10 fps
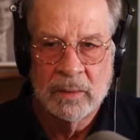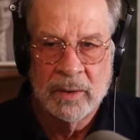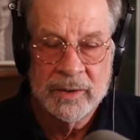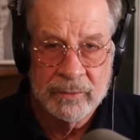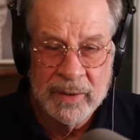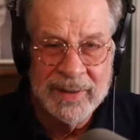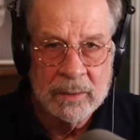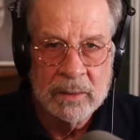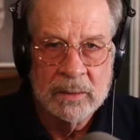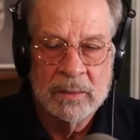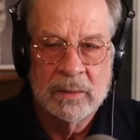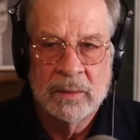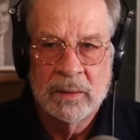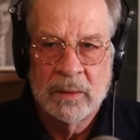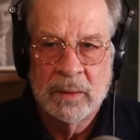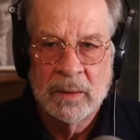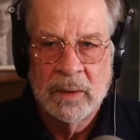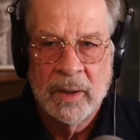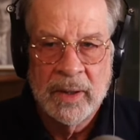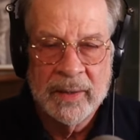is real.
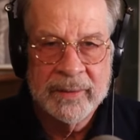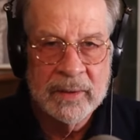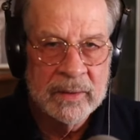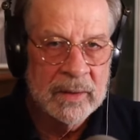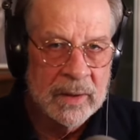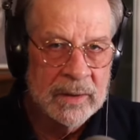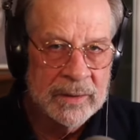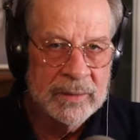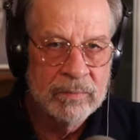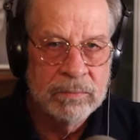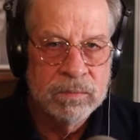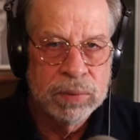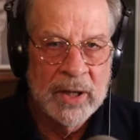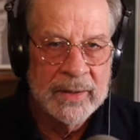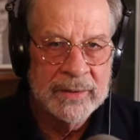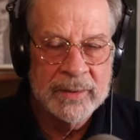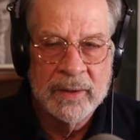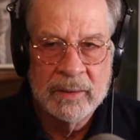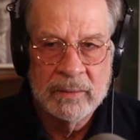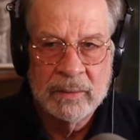And I think that his place
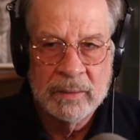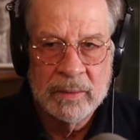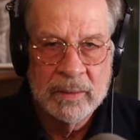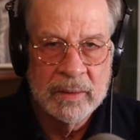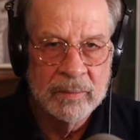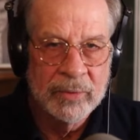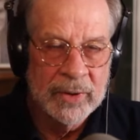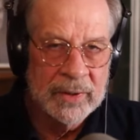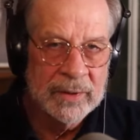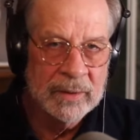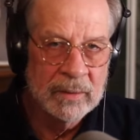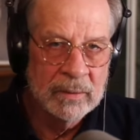in the British,